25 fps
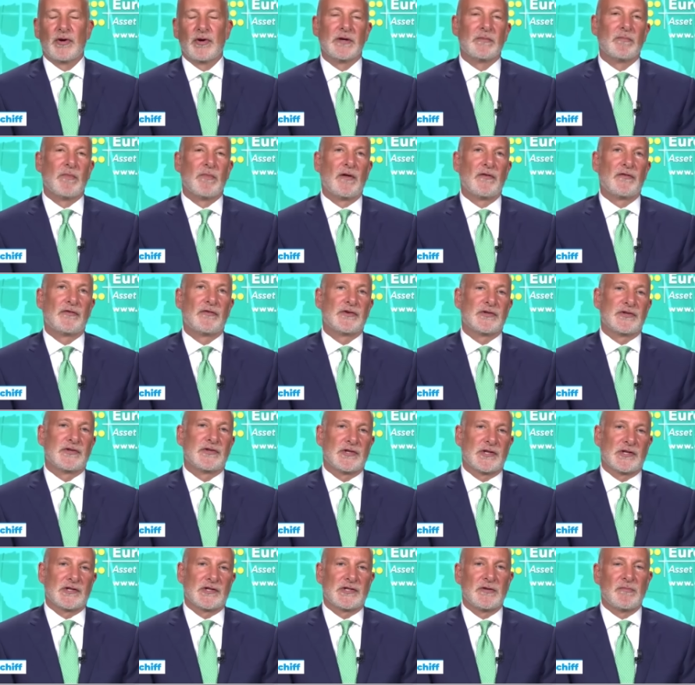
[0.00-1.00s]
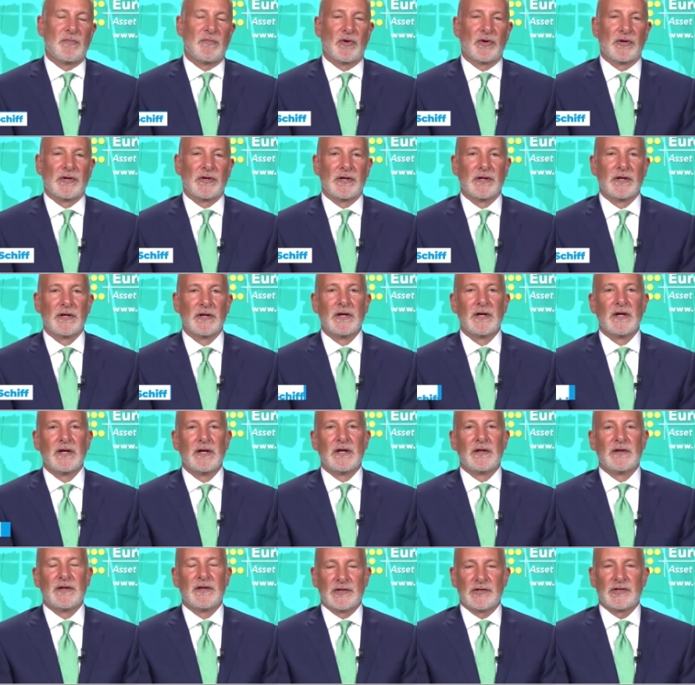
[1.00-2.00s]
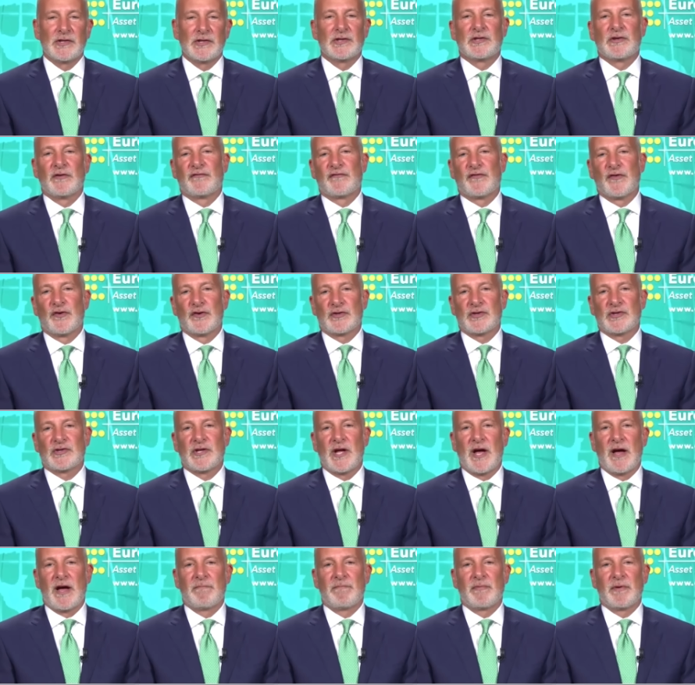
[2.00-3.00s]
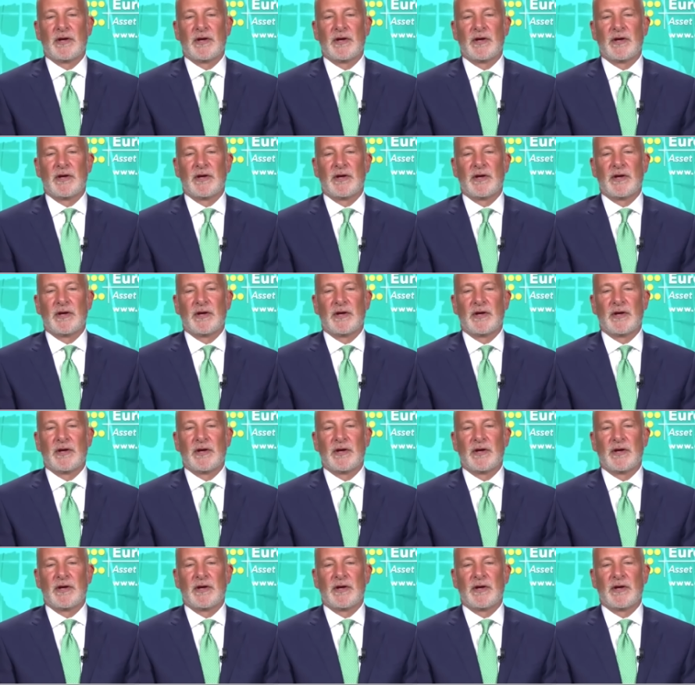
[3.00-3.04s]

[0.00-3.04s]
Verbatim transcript: a month to 60 billion. This is the first step